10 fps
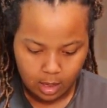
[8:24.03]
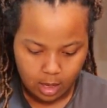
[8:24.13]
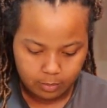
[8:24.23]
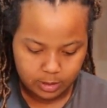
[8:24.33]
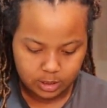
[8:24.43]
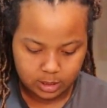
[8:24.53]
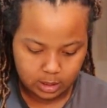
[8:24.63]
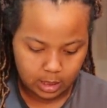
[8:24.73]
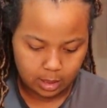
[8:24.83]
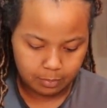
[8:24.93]
I'm gonna
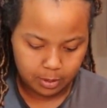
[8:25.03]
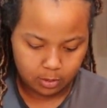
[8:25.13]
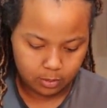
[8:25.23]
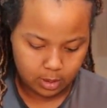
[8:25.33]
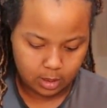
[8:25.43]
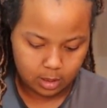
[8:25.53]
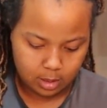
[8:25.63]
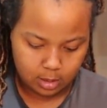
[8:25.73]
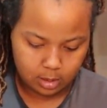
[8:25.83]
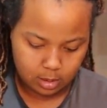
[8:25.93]
just keep
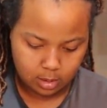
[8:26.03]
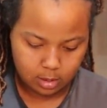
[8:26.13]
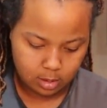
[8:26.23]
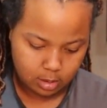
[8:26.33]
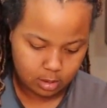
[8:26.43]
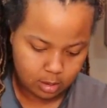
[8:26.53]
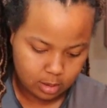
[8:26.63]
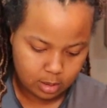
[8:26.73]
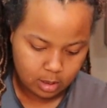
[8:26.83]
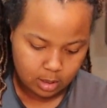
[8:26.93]
poking,
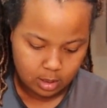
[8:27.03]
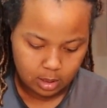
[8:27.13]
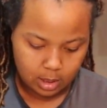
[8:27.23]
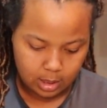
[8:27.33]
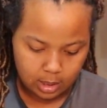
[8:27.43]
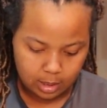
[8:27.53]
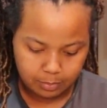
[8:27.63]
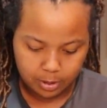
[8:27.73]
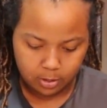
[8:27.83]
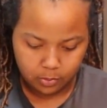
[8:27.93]
keep
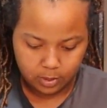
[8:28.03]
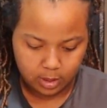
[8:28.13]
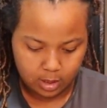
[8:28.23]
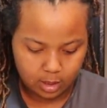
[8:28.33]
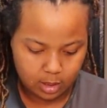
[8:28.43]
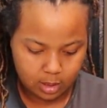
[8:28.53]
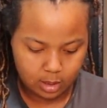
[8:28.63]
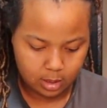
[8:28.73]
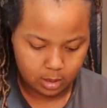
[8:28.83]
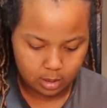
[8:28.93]

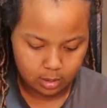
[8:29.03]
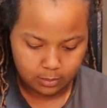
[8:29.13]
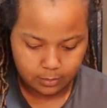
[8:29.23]
poking.